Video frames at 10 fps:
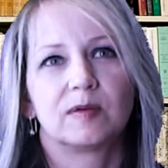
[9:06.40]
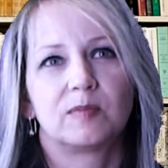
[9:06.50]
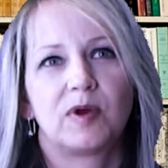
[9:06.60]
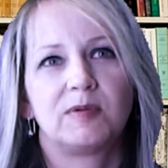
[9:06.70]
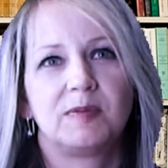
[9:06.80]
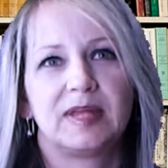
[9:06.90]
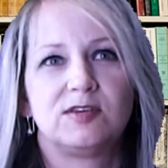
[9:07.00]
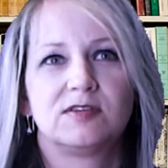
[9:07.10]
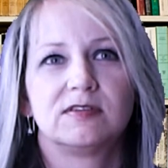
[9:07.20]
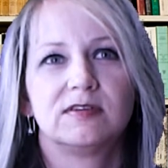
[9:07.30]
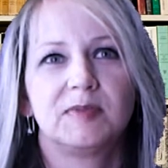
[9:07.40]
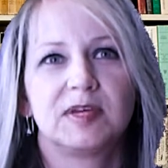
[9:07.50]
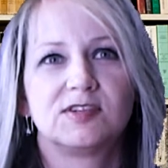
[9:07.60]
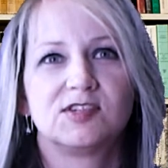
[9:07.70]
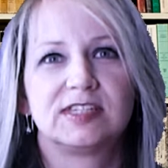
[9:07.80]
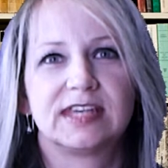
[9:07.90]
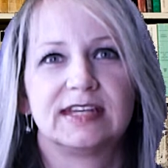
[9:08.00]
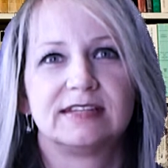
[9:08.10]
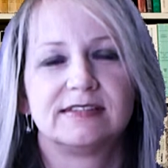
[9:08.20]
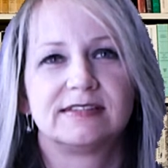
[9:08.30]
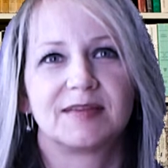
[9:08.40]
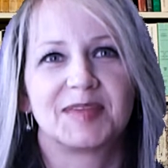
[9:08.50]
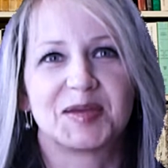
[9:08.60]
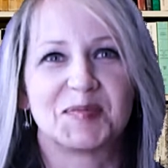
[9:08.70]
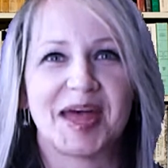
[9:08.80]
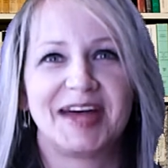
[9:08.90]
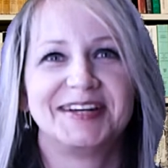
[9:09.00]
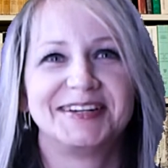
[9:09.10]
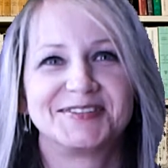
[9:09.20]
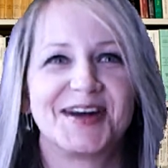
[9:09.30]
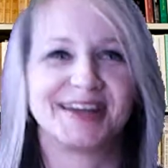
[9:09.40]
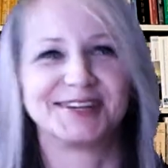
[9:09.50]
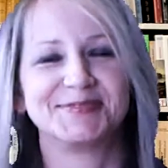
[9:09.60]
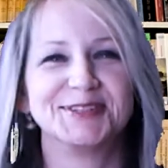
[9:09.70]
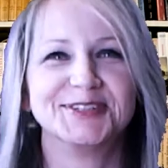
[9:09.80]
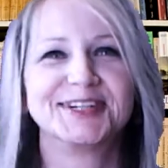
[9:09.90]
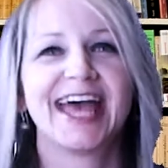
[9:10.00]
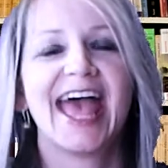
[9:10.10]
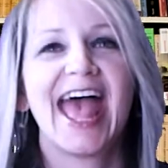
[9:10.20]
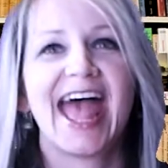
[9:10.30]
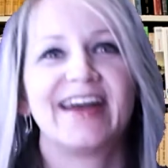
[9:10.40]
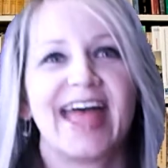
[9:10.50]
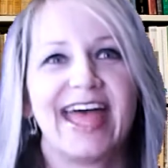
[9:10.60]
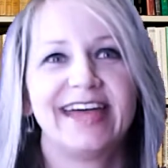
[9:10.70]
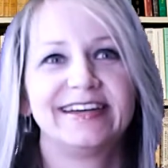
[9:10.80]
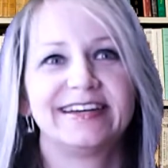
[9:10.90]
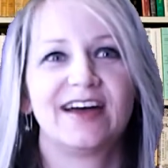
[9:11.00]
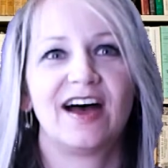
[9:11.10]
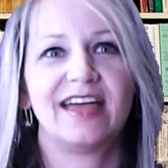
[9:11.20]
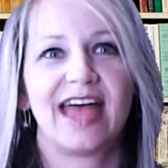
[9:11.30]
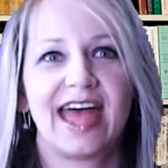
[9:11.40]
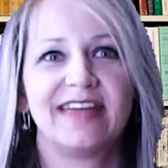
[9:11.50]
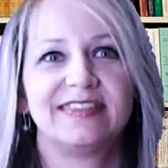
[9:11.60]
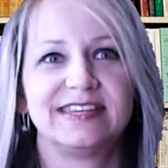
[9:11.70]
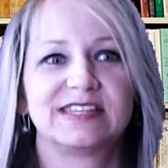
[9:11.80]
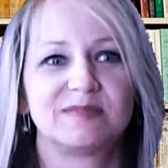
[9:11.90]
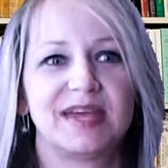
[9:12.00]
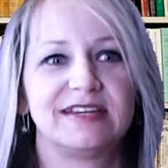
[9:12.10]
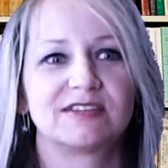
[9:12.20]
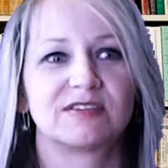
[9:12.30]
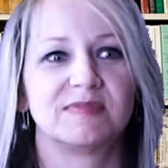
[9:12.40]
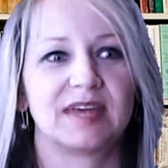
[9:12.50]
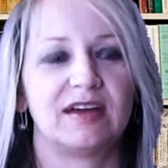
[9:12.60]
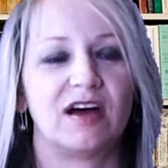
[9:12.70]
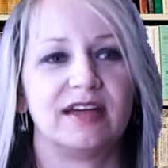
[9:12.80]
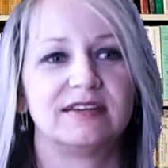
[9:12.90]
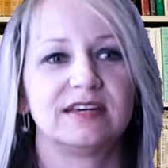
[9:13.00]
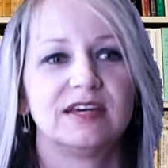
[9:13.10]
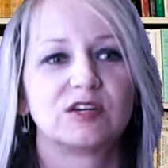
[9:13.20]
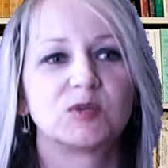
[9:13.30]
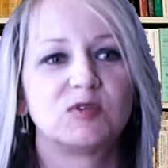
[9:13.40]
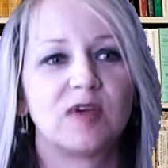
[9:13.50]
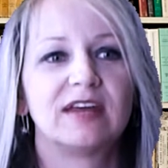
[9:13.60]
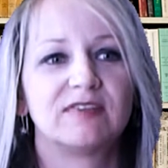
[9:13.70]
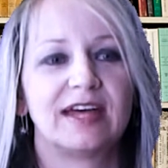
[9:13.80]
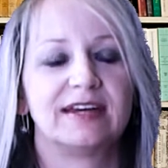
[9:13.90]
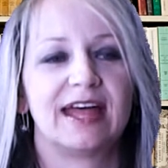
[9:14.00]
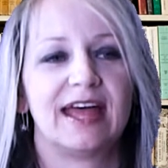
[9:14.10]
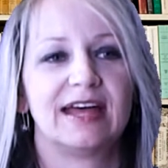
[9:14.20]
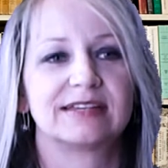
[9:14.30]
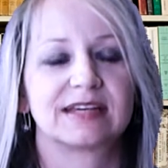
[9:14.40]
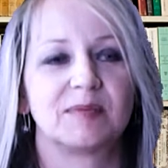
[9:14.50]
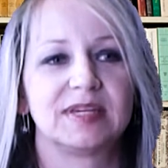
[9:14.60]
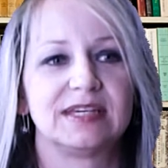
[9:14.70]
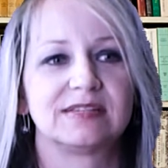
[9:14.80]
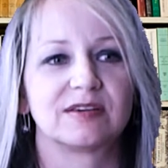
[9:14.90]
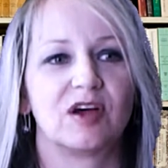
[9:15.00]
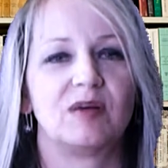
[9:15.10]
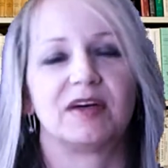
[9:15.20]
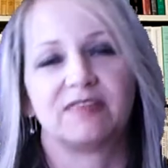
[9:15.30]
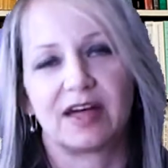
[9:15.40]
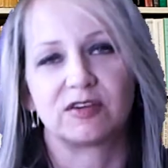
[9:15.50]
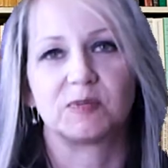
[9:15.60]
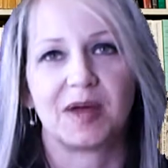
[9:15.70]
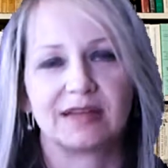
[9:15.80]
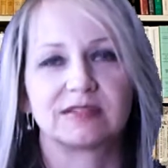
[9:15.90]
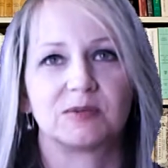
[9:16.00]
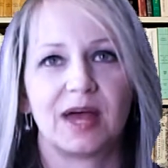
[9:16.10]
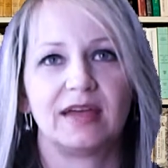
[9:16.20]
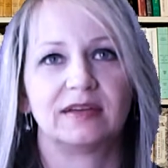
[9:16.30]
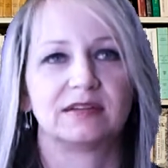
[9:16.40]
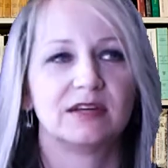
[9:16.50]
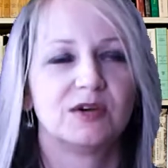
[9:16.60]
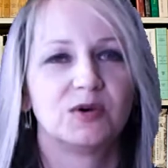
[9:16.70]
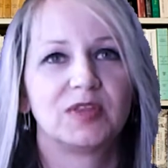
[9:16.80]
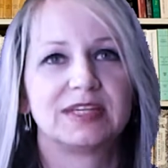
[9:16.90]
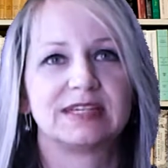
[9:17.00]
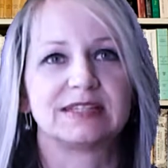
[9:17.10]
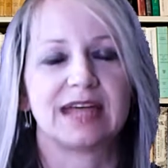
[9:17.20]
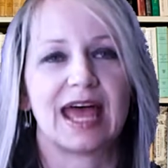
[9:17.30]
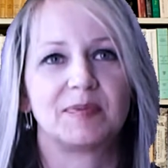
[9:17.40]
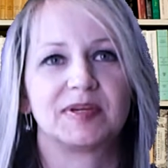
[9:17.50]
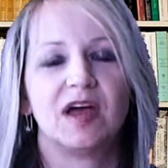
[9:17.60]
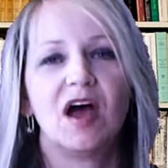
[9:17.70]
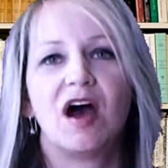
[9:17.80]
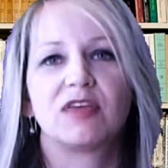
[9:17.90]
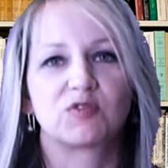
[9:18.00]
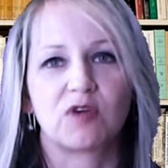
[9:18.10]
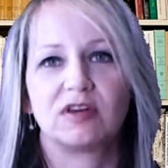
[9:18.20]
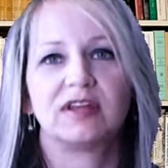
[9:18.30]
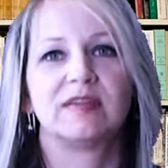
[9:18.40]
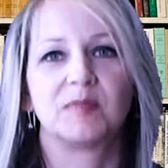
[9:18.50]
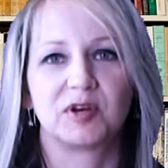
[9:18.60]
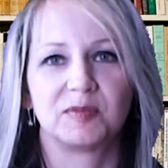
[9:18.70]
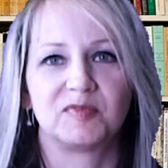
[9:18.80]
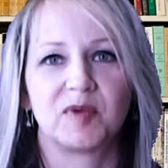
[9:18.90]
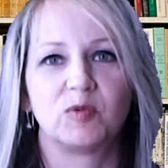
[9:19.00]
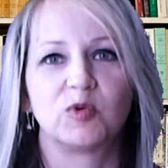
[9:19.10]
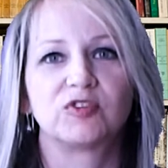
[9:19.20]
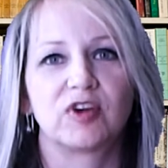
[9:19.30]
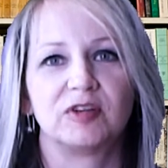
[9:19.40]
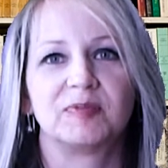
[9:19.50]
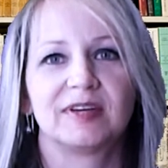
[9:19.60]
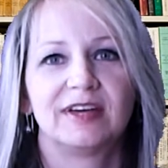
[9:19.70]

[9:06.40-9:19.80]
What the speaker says: Probably you, because you said something about writing a book. And I had this manuscript that because we'd renovated our house a couple of years ago and my father had passed away and all these things had happened, I'd thrown it in the bottom of my wardrobe.